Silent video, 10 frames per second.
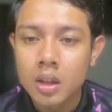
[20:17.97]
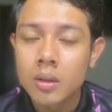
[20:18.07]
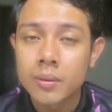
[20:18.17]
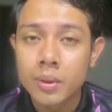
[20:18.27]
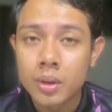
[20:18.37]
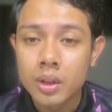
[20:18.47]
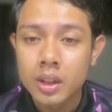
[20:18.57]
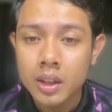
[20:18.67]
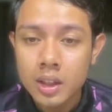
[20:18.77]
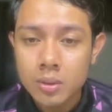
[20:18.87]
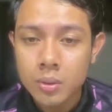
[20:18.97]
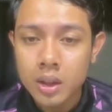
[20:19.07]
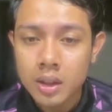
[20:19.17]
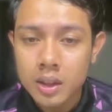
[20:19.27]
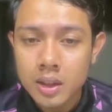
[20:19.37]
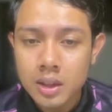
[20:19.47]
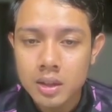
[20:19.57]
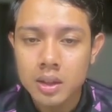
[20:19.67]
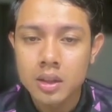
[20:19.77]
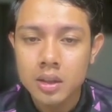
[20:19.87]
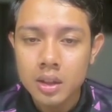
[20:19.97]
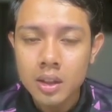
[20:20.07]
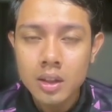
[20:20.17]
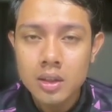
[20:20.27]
For the next one is the three